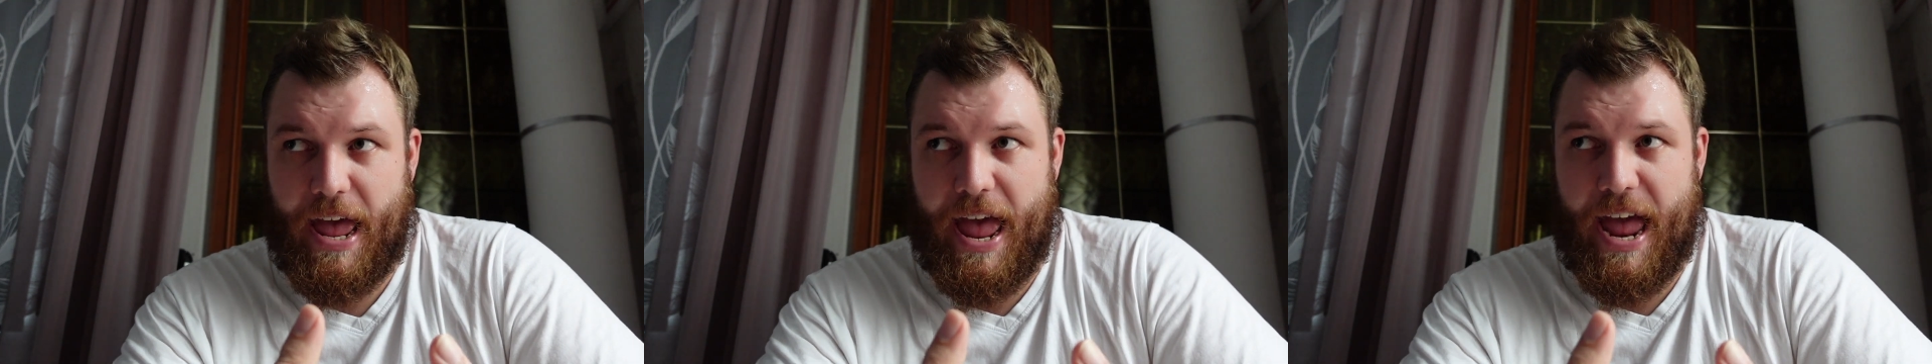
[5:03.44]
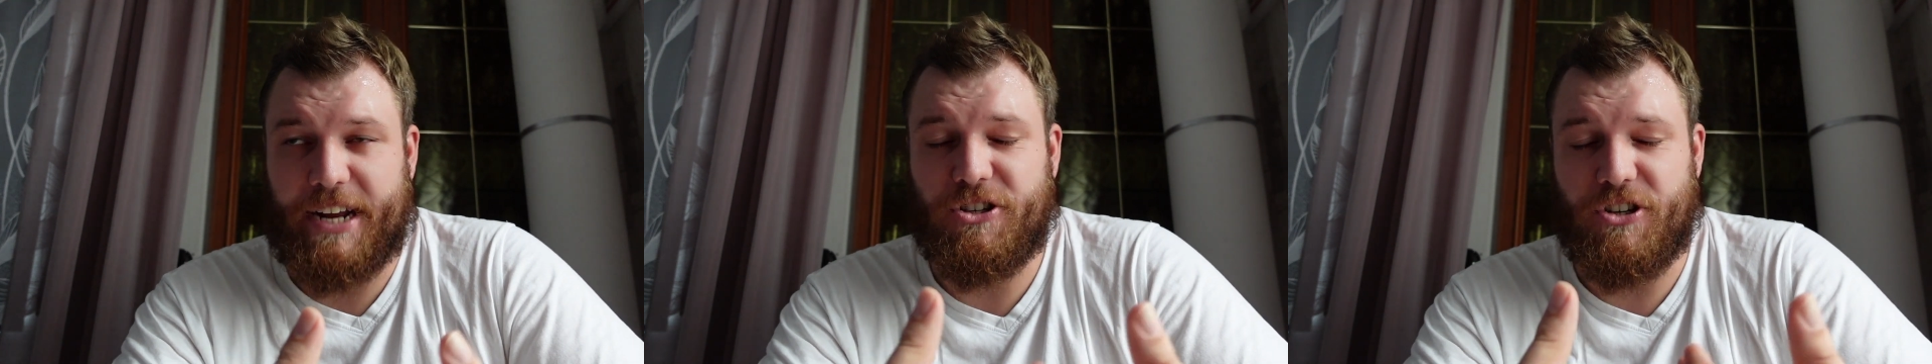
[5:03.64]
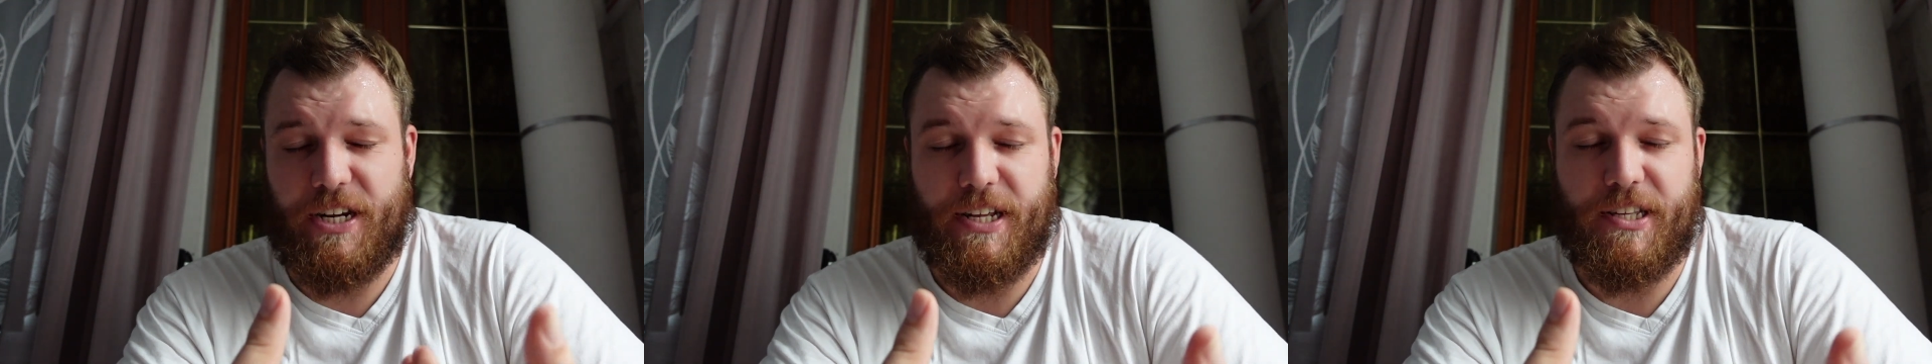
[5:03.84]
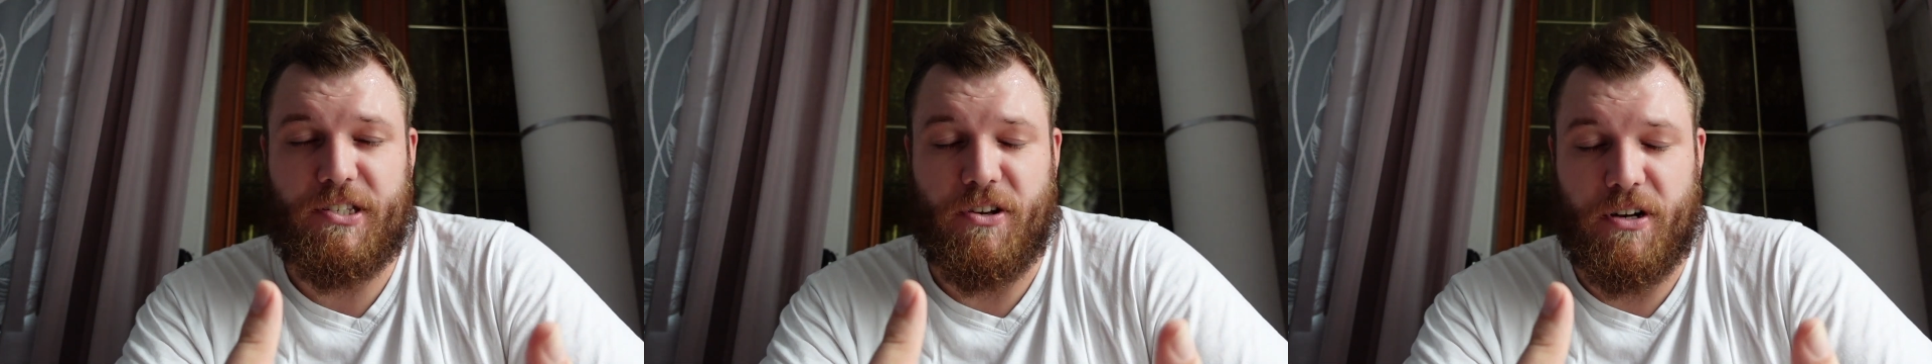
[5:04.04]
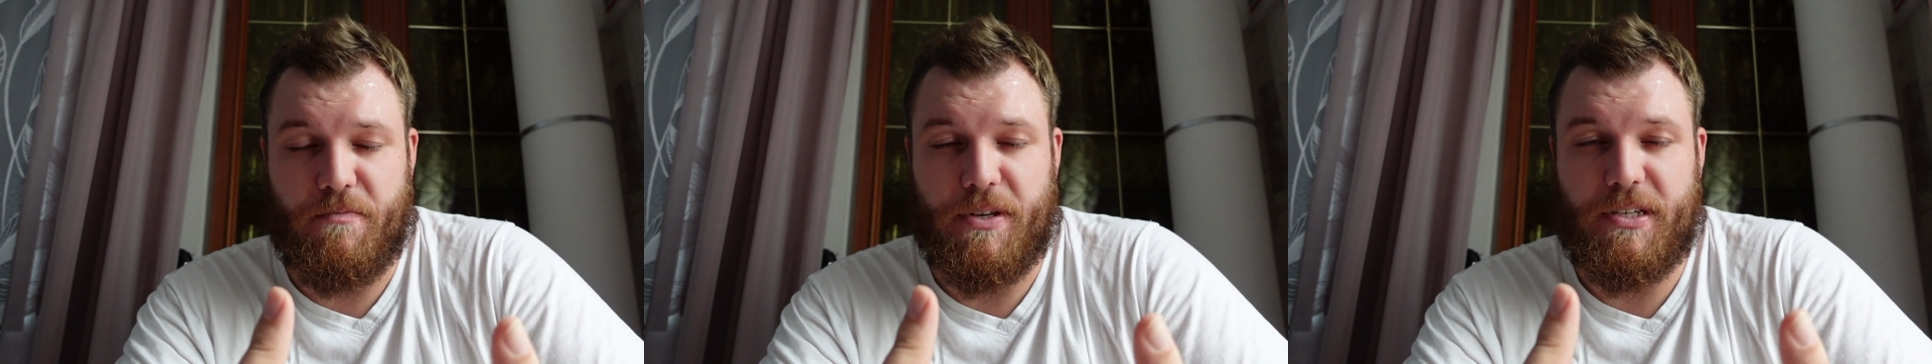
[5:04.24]
Actually, it's
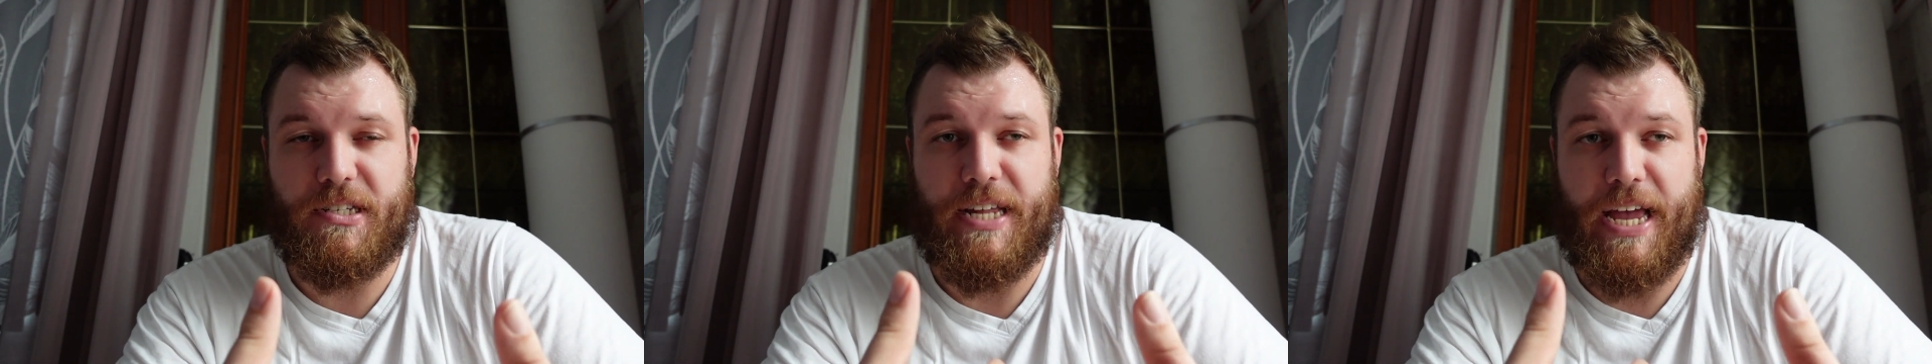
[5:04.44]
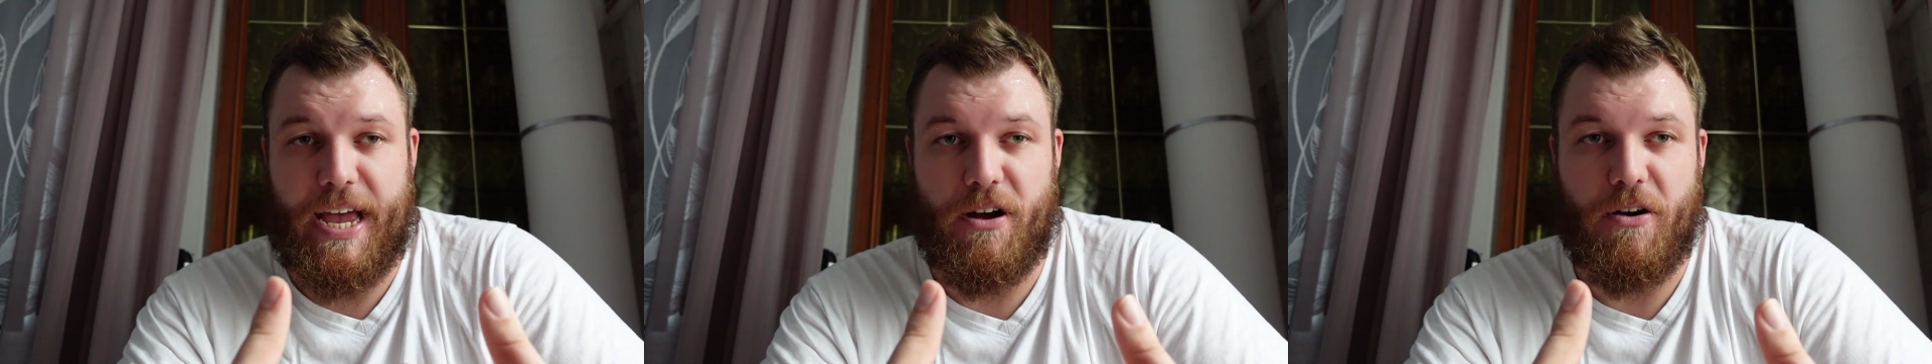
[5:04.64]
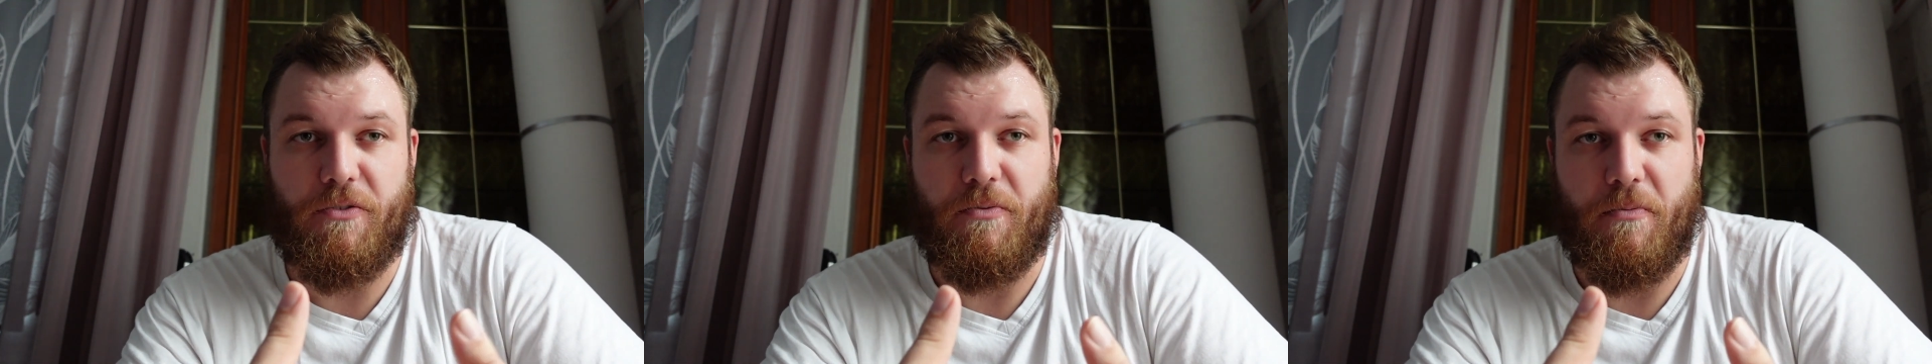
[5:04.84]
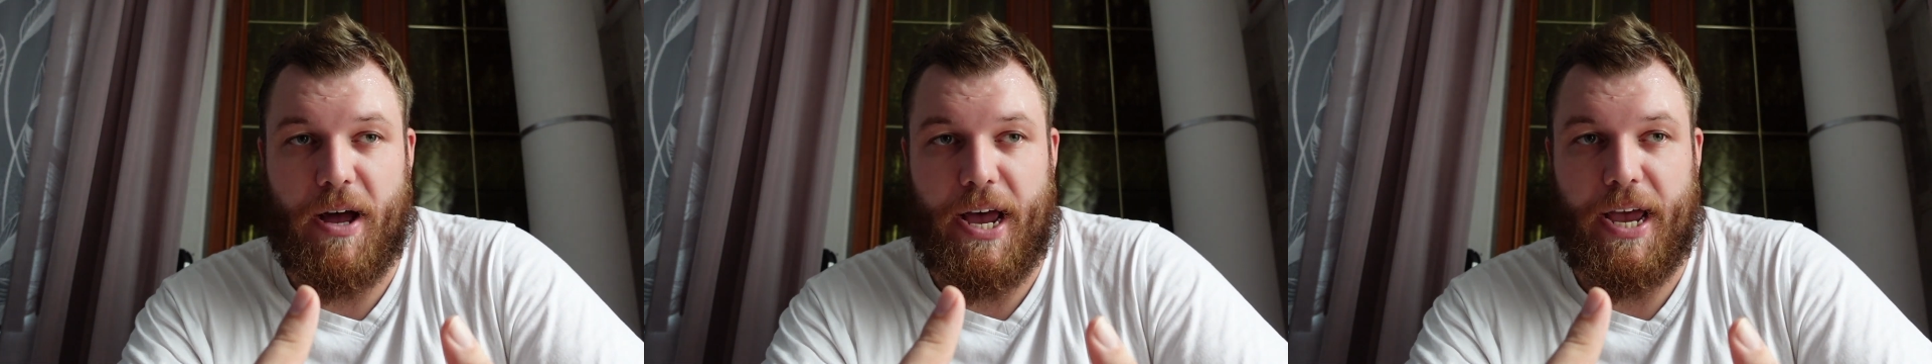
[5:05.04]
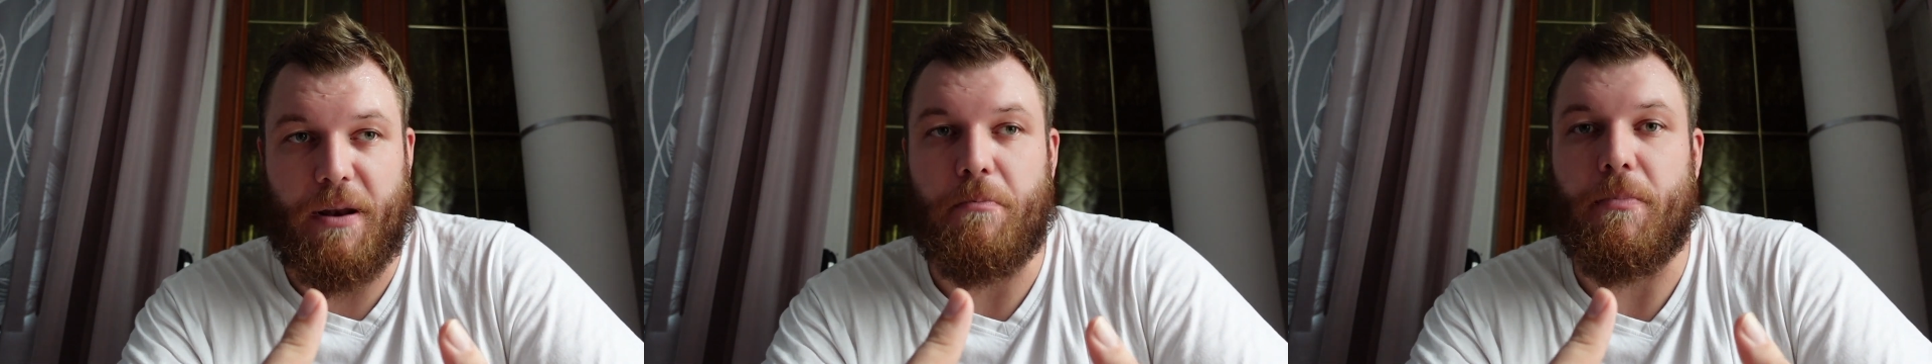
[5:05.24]
not a mistake of mine,